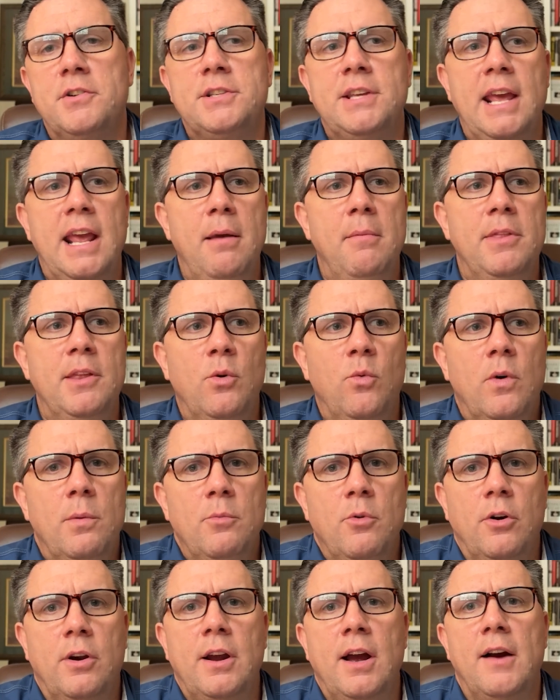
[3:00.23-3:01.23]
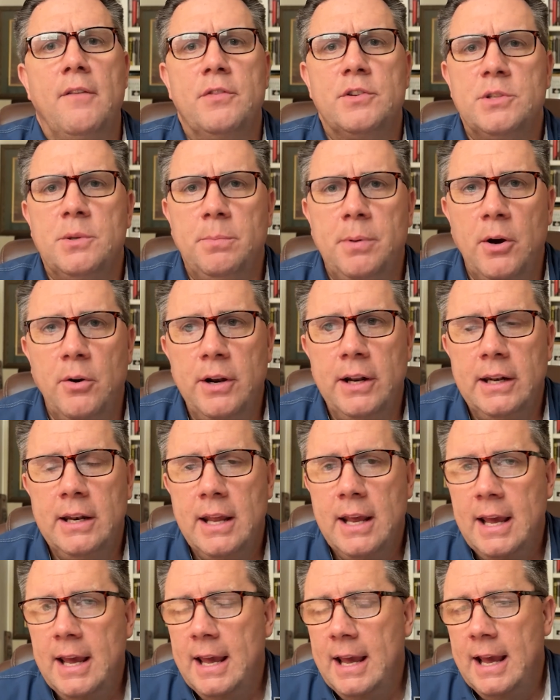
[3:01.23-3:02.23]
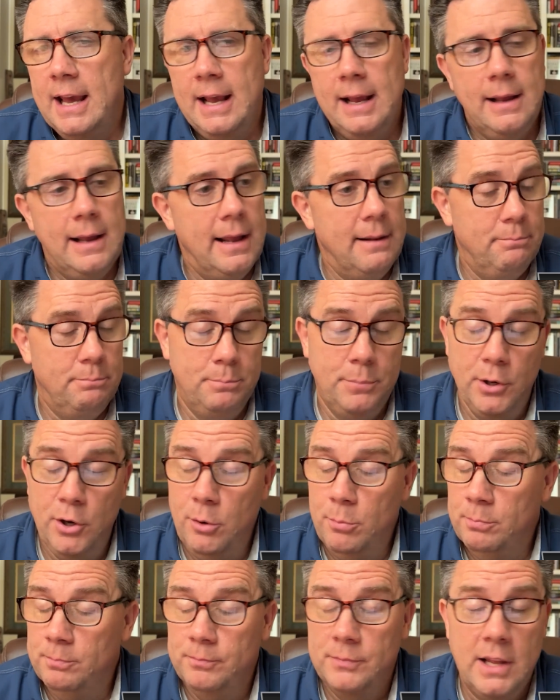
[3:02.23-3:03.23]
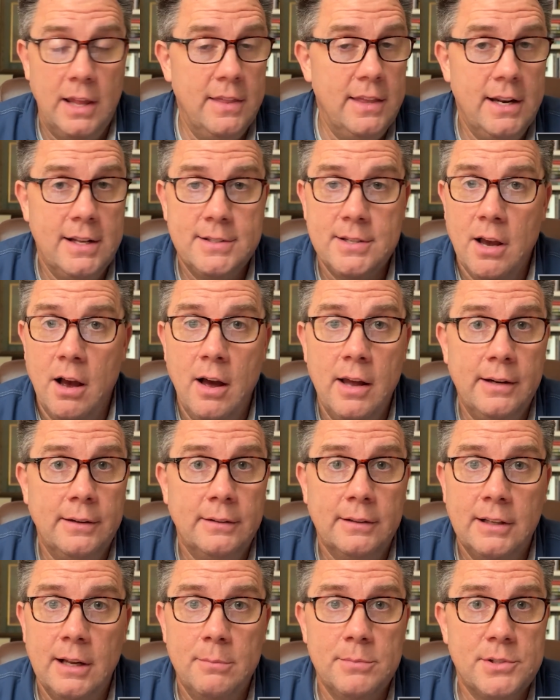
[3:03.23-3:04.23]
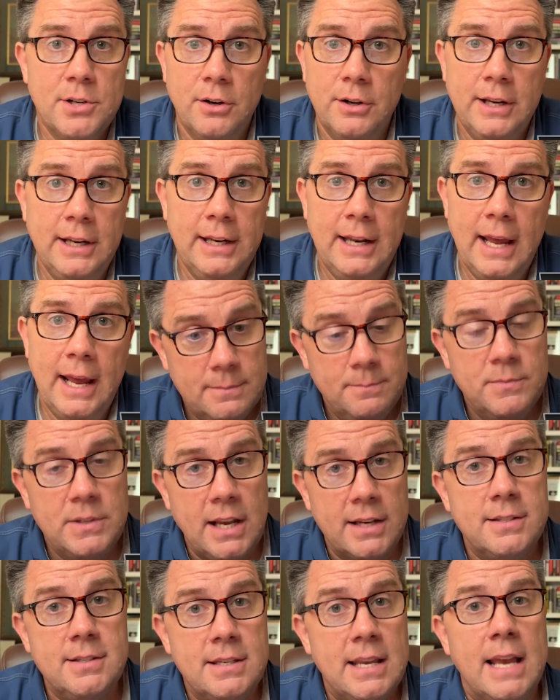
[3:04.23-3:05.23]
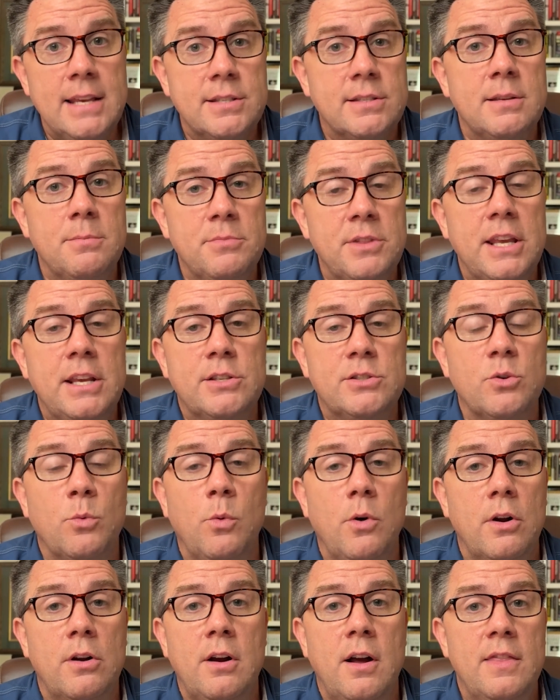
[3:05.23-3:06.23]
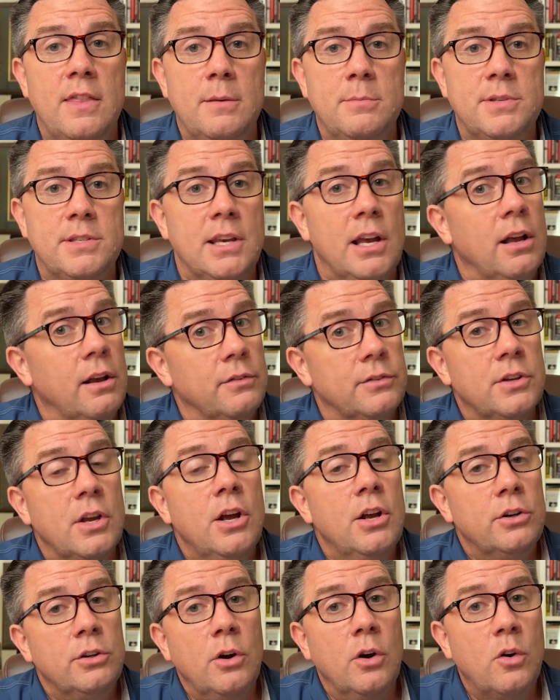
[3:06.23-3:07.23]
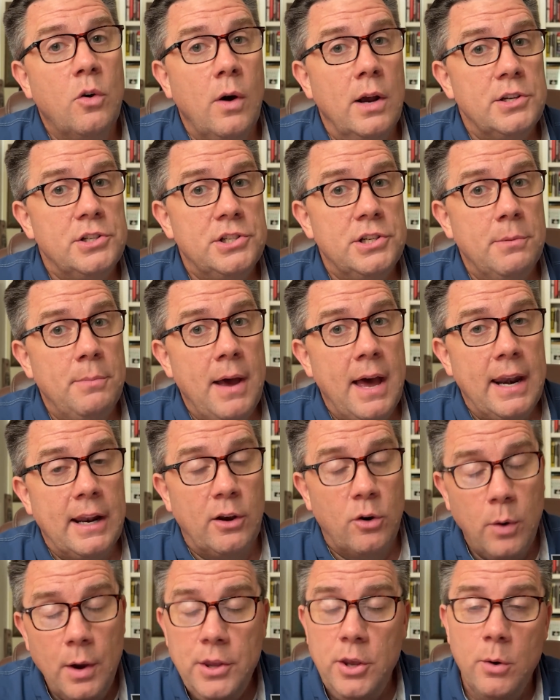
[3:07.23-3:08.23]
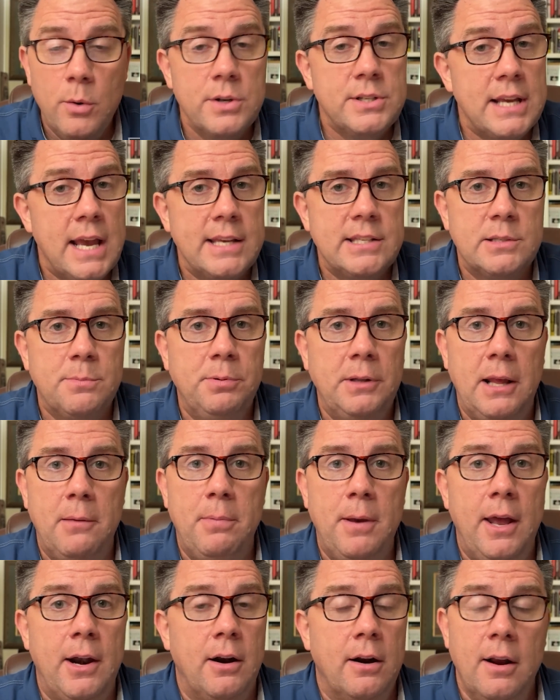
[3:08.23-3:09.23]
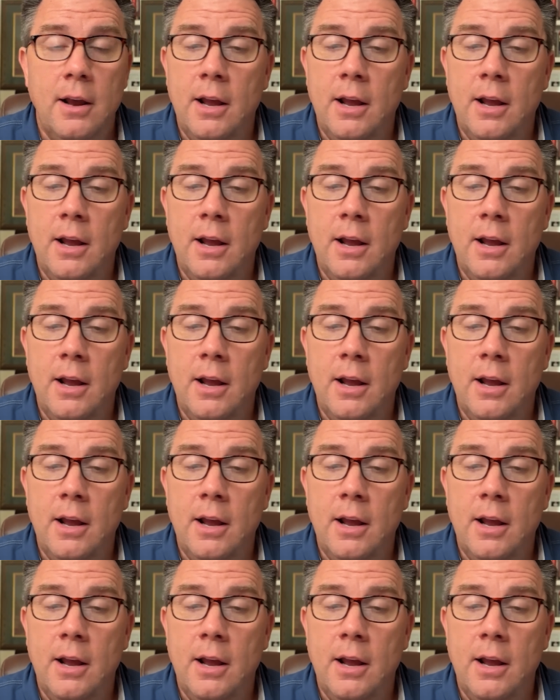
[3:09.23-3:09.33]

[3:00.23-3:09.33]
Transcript: game, and then one more conference opponent, and boom, and then it's on come Turkey Day. Texas has some things to work on themselves. No question about it. Quinn Ewers has to play better.